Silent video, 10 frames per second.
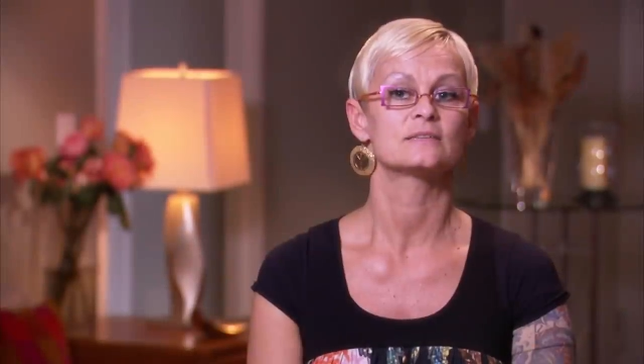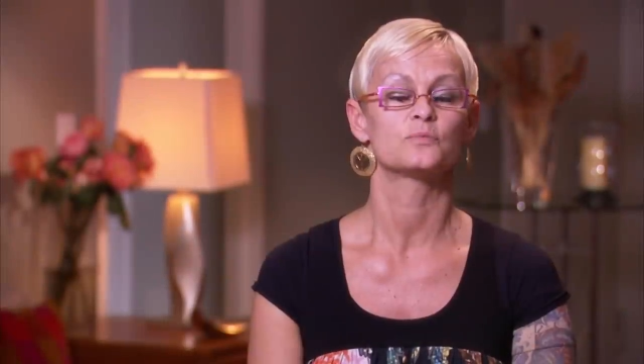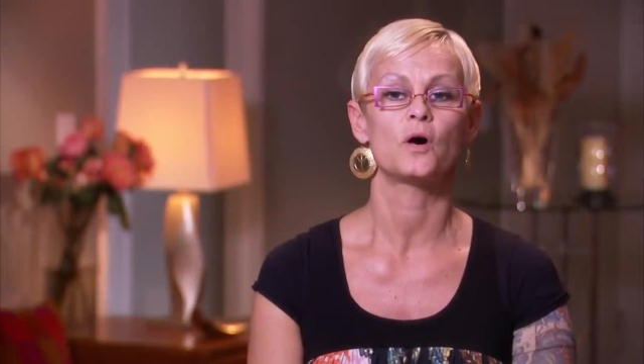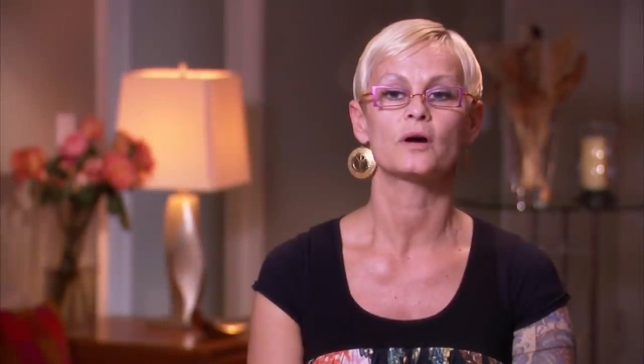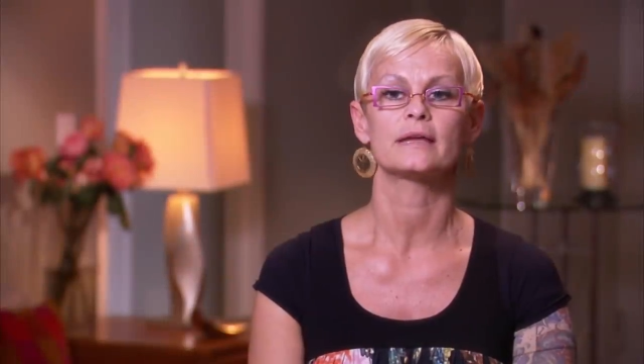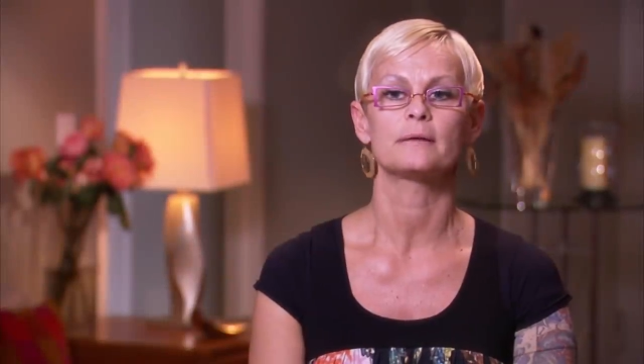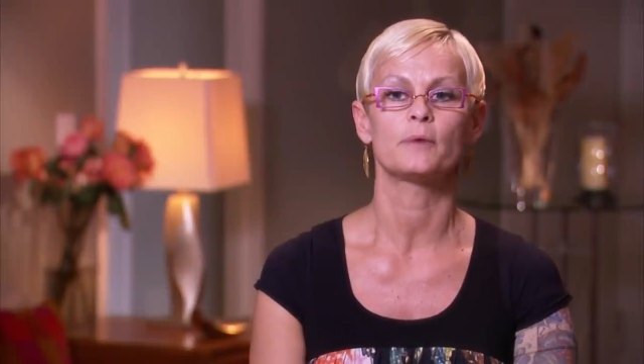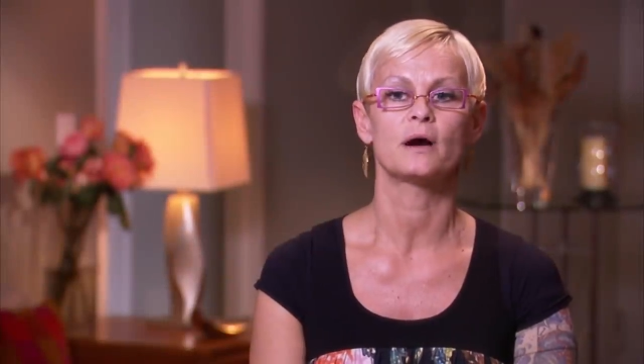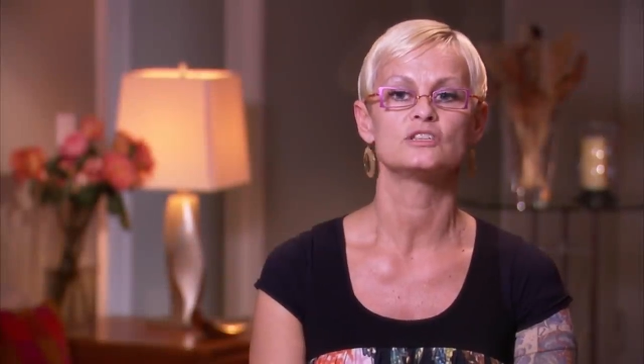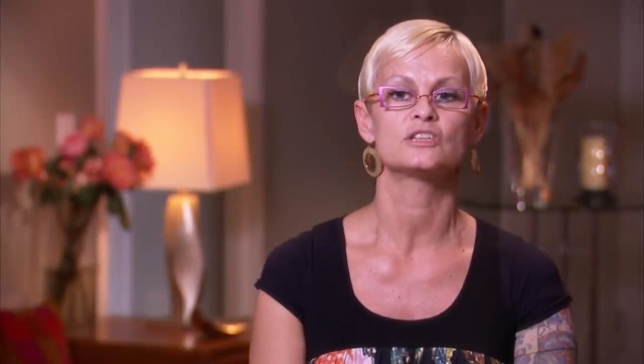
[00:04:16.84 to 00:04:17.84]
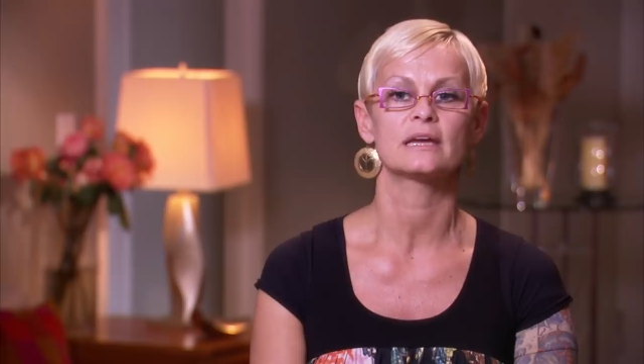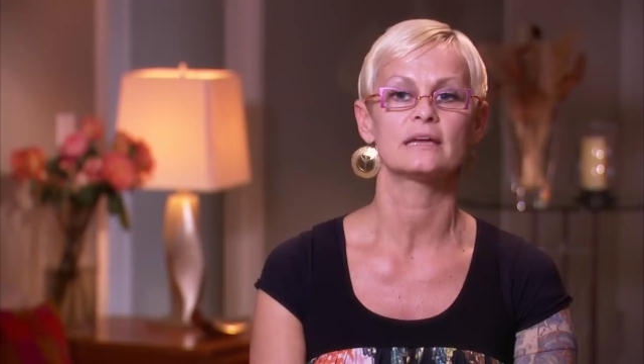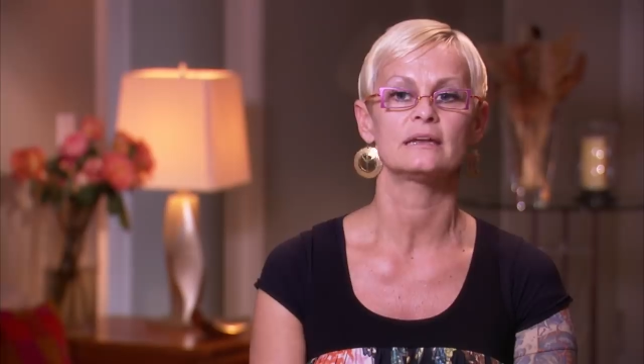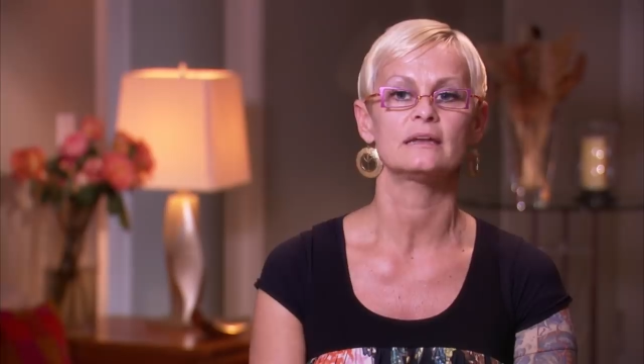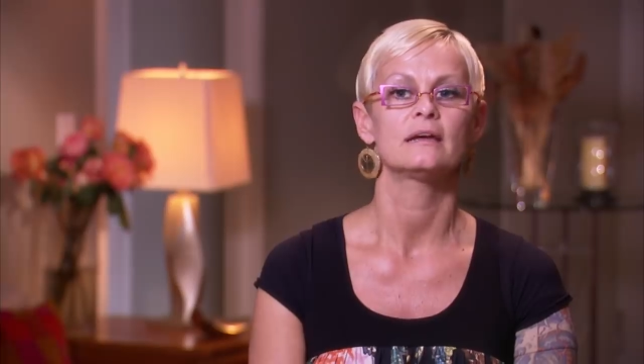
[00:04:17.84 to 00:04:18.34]
is walking
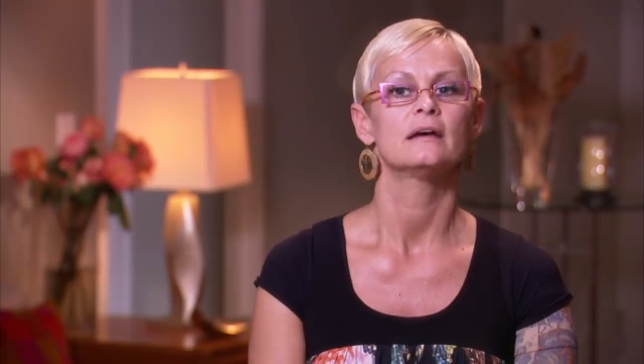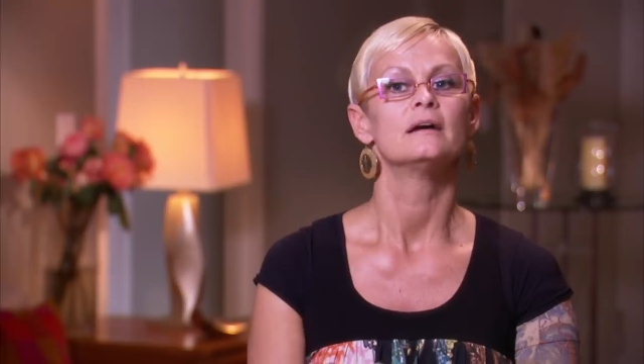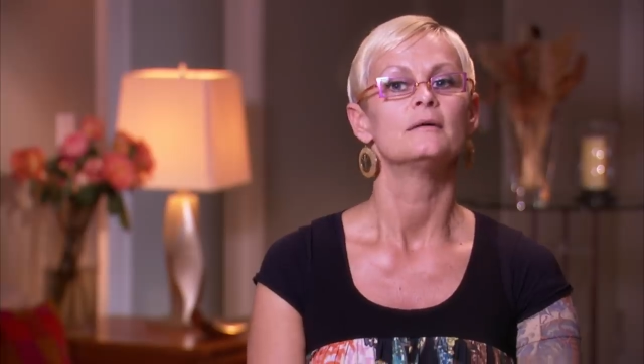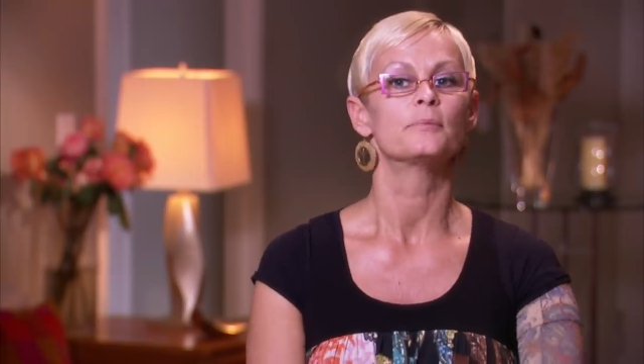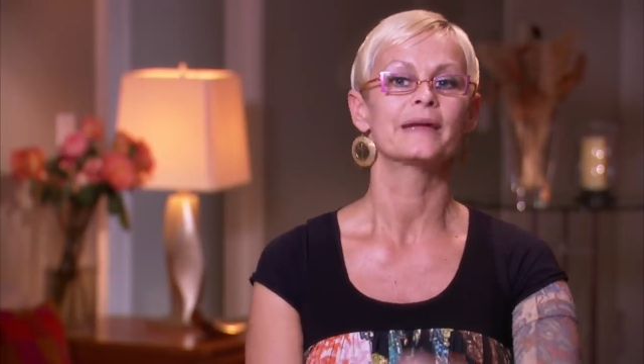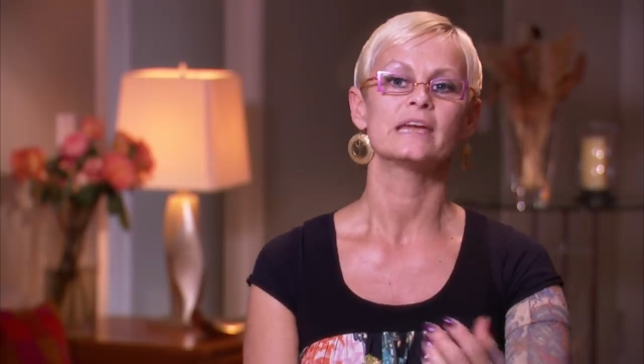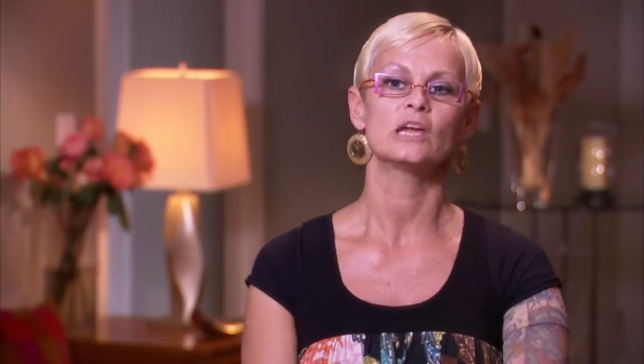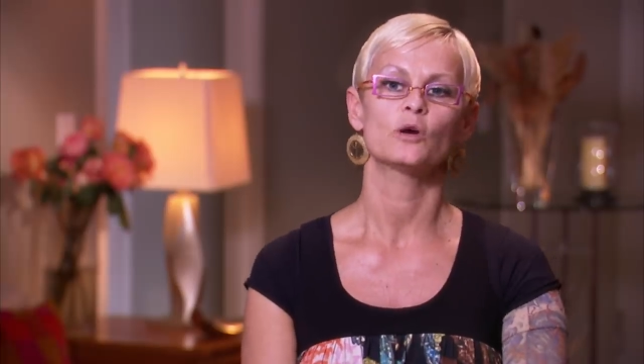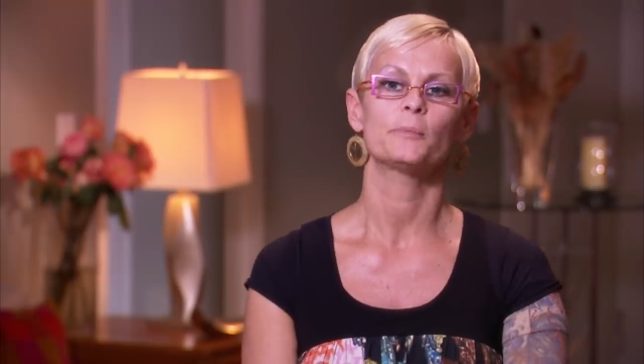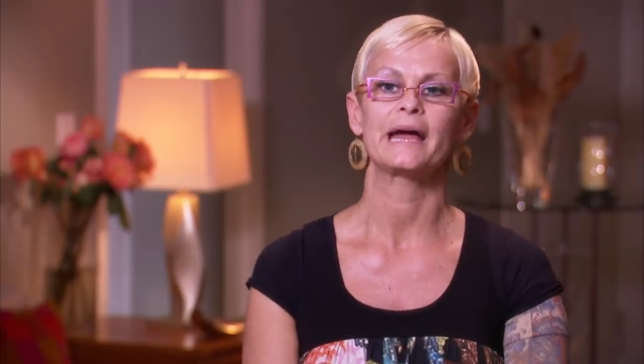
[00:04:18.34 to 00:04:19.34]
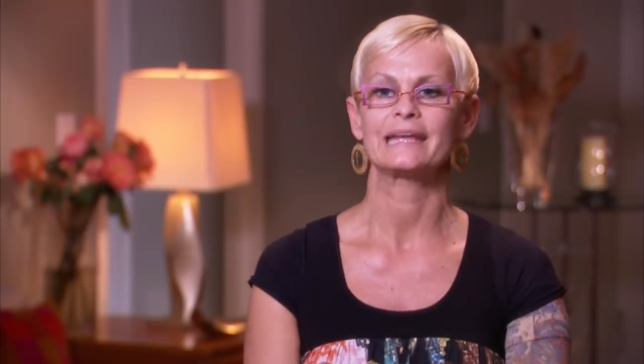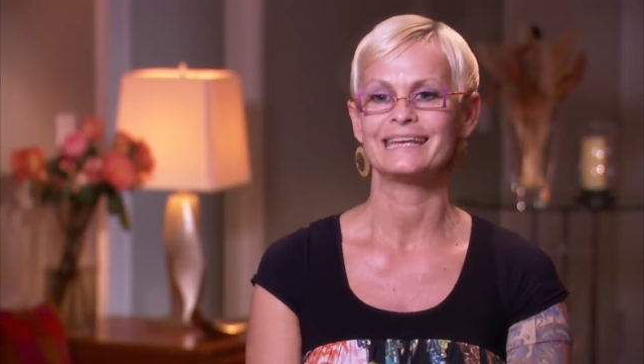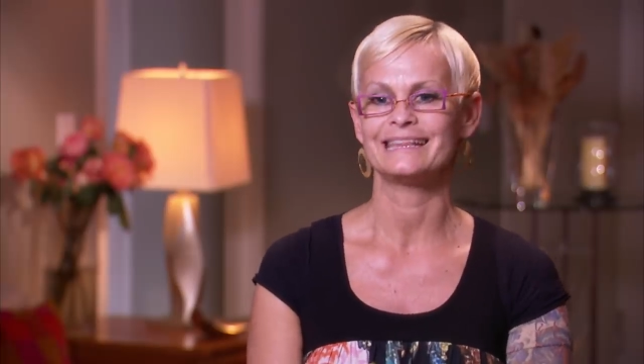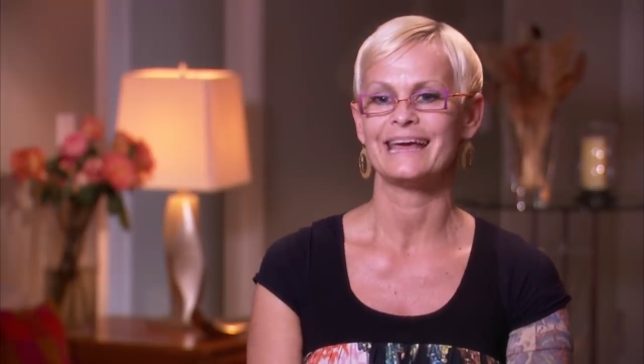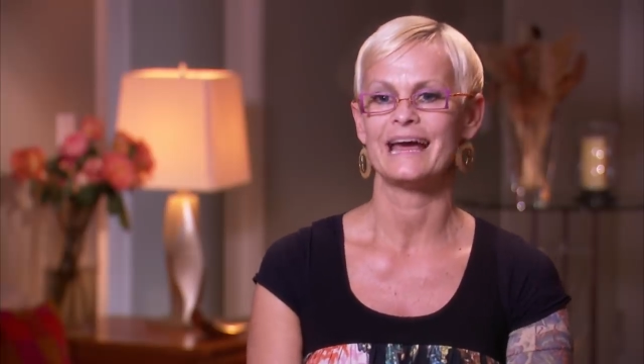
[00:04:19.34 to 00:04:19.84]
Munchkin, bringing her back
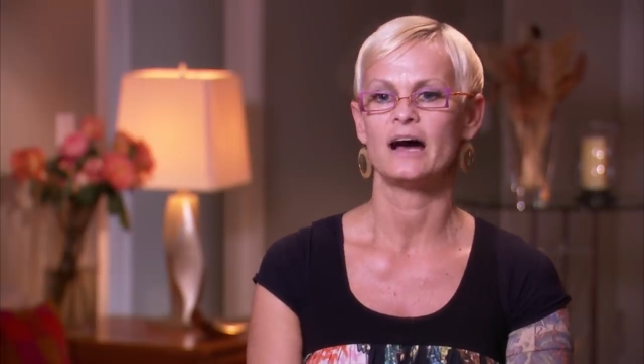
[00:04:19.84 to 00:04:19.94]
in the